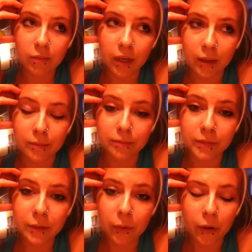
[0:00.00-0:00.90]
But
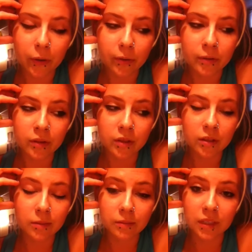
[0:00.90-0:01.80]
tomorrow
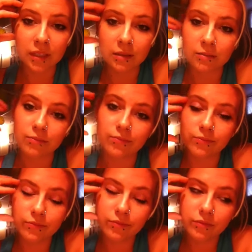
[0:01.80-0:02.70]
I'm going
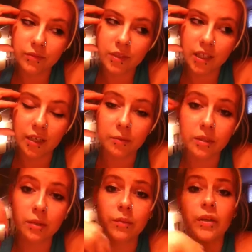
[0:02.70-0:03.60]
to take him to
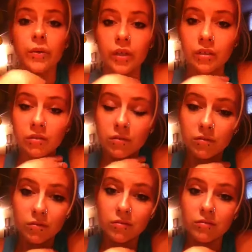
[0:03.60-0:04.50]
somebody who can
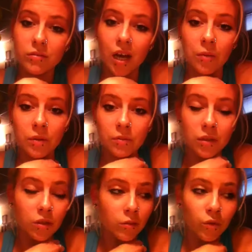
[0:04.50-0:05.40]
help him
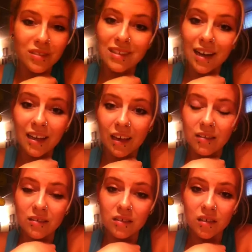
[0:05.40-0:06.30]
a little more than I
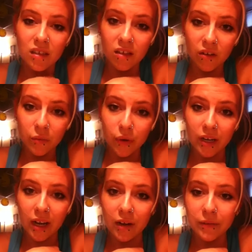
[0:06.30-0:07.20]
can
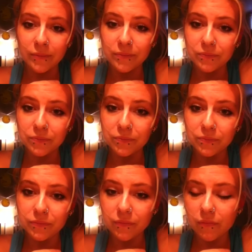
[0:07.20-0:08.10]
right now.
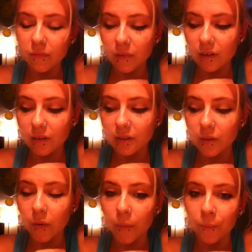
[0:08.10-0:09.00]
So